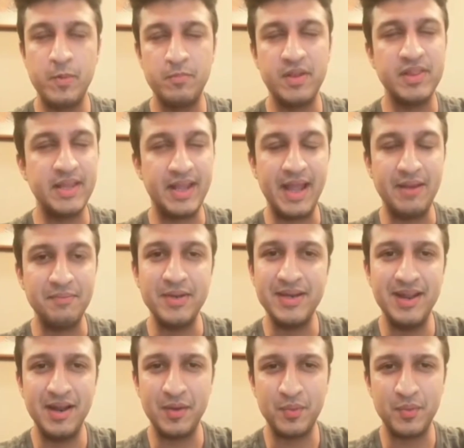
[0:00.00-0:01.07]
but they can be
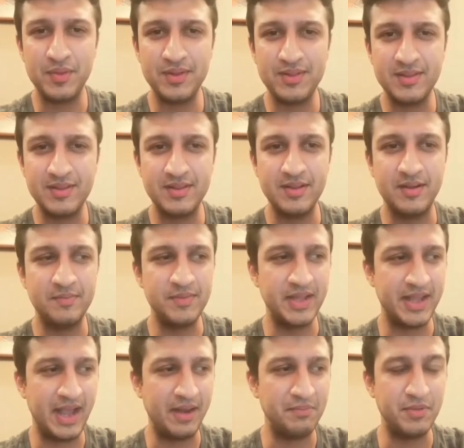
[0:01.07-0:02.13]
dealt with, they
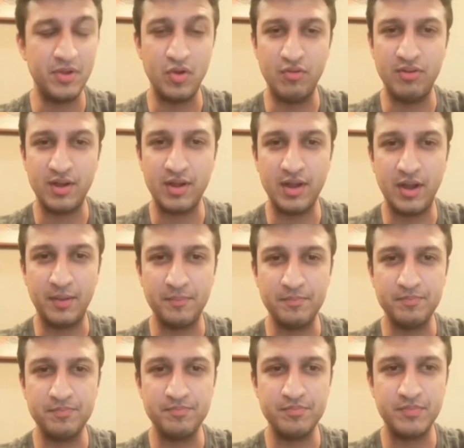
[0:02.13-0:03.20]
can be
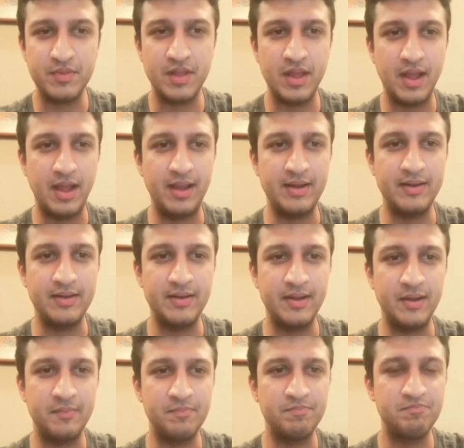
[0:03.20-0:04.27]
overcome, and
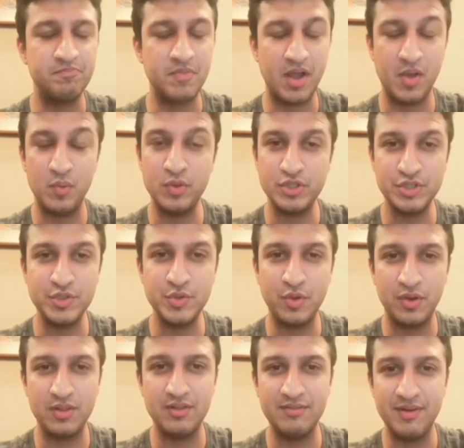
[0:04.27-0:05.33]
I wish you
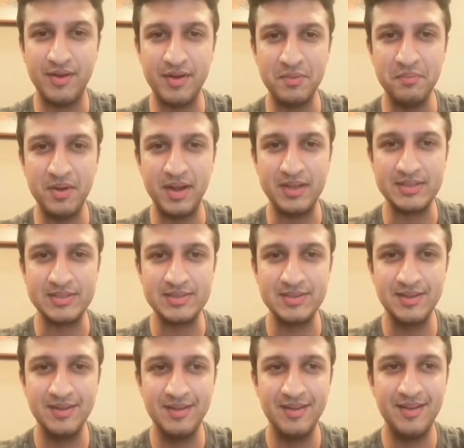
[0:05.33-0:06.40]
all the very
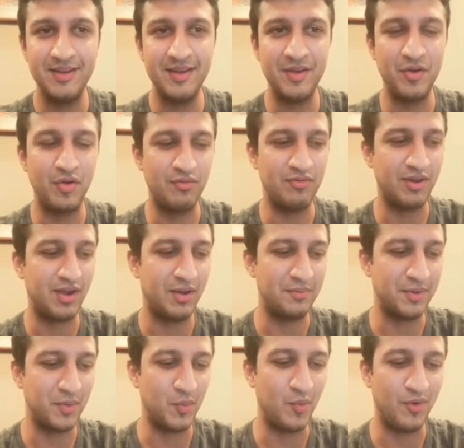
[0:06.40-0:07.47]
best in
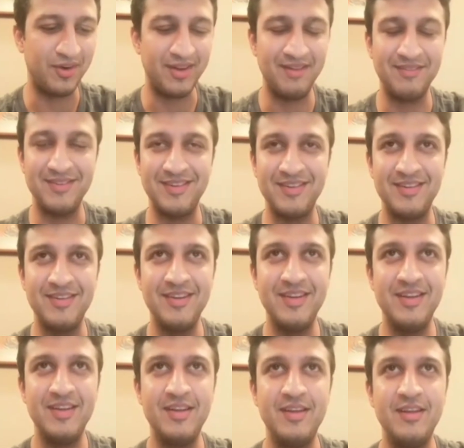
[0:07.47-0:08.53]
overcoming whatever
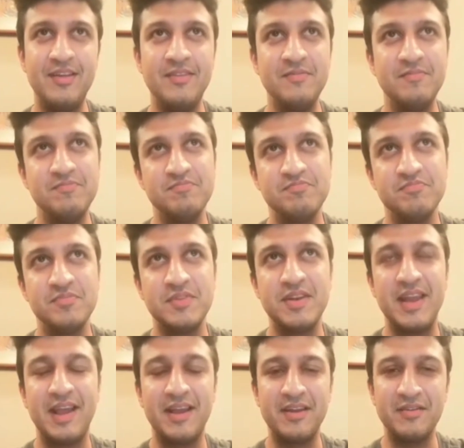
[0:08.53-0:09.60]

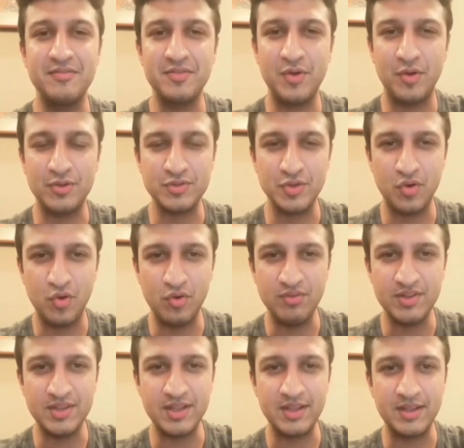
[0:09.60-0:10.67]
negative thoughts or
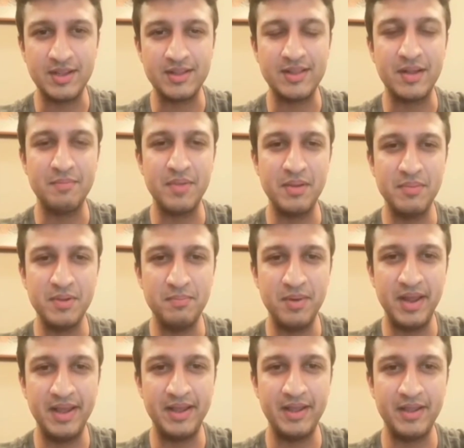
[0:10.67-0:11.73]
overthinking that may be
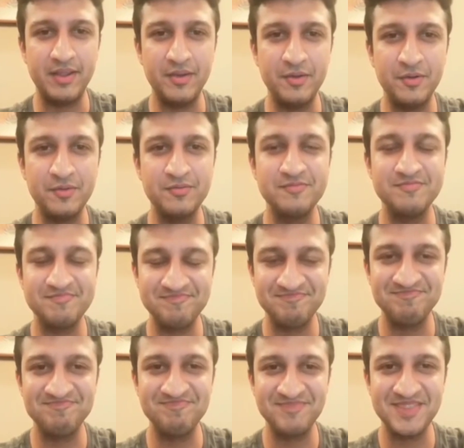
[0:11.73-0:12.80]
plaguing you.
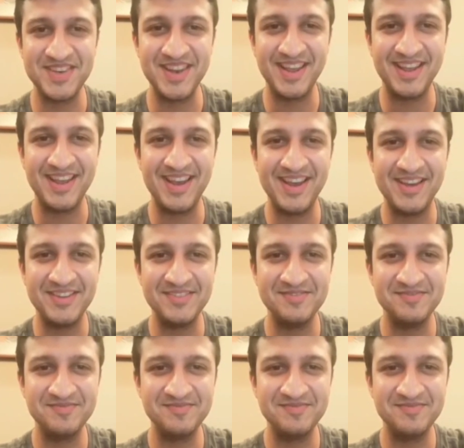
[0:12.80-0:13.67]
Take care.